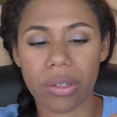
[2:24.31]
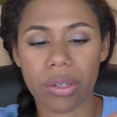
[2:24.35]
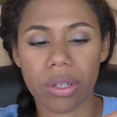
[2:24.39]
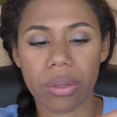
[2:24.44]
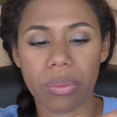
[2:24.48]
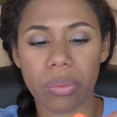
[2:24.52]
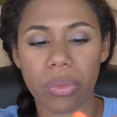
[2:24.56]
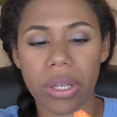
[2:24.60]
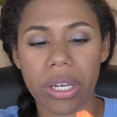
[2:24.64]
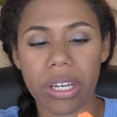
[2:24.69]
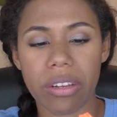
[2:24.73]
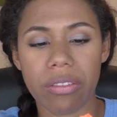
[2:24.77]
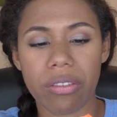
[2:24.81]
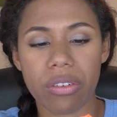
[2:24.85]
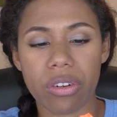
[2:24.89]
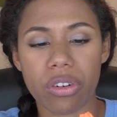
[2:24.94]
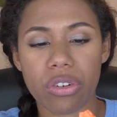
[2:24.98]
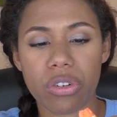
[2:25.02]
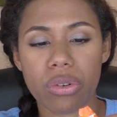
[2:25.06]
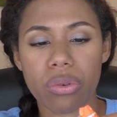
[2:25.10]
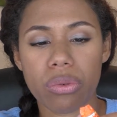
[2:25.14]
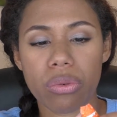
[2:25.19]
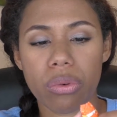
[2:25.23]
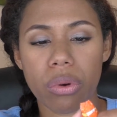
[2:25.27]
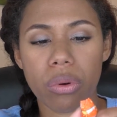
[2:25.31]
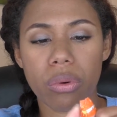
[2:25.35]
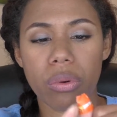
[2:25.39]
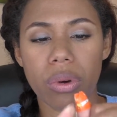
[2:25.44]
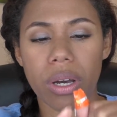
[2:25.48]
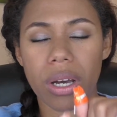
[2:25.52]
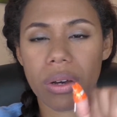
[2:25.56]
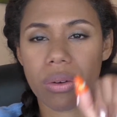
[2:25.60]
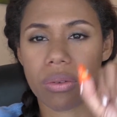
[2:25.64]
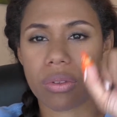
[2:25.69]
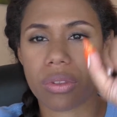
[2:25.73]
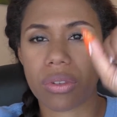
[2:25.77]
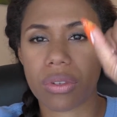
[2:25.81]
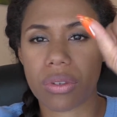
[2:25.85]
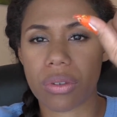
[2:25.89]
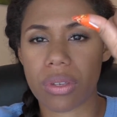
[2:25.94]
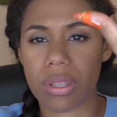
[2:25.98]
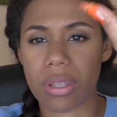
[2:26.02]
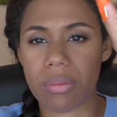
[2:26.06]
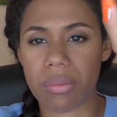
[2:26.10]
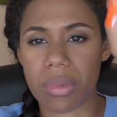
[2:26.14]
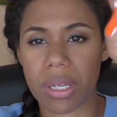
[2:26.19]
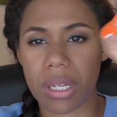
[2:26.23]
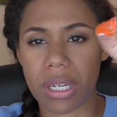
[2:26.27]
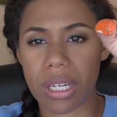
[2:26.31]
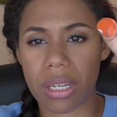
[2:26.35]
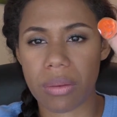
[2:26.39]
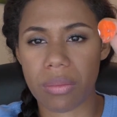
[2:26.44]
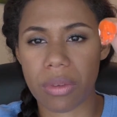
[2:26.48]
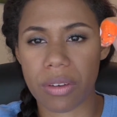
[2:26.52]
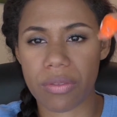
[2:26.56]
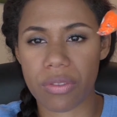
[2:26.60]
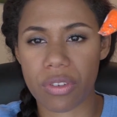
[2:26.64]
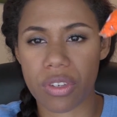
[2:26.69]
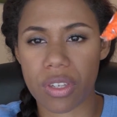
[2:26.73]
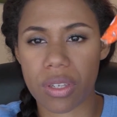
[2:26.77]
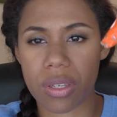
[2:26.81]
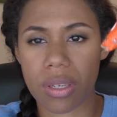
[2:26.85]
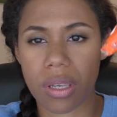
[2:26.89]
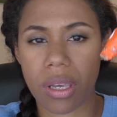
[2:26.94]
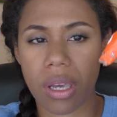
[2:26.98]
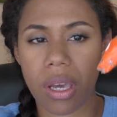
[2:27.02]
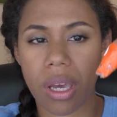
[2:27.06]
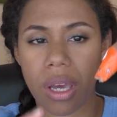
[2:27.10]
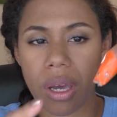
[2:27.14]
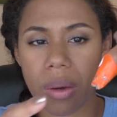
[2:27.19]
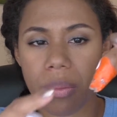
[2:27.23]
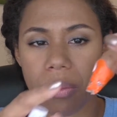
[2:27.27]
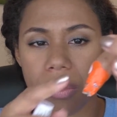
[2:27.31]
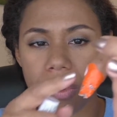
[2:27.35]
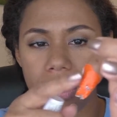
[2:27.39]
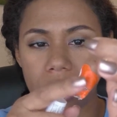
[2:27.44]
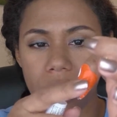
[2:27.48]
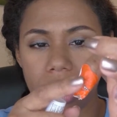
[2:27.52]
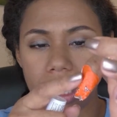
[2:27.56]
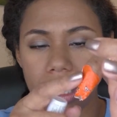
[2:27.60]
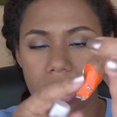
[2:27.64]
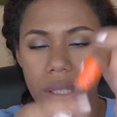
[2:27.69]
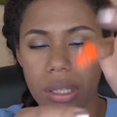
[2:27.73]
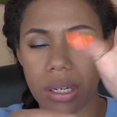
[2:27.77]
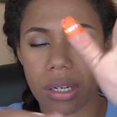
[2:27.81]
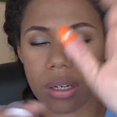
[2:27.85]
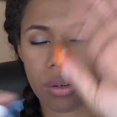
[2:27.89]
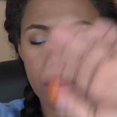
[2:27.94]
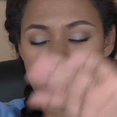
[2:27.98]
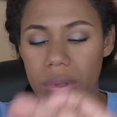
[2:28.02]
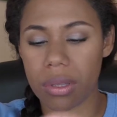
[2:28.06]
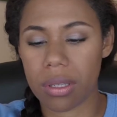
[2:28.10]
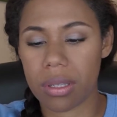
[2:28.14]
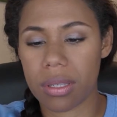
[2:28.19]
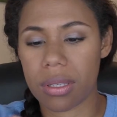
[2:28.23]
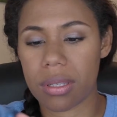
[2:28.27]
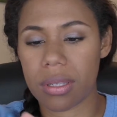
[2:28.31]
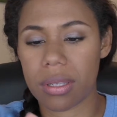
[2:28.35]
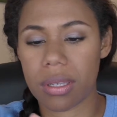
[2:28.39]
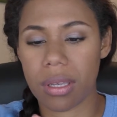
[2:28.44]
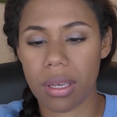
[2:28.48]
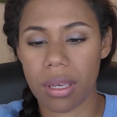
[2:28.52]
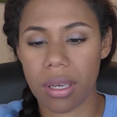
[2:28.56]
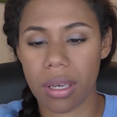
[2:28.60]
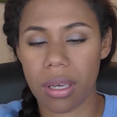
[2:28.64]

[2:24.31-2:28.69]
I'm waiting for it to grow out, so in the meantime I've just protected it with this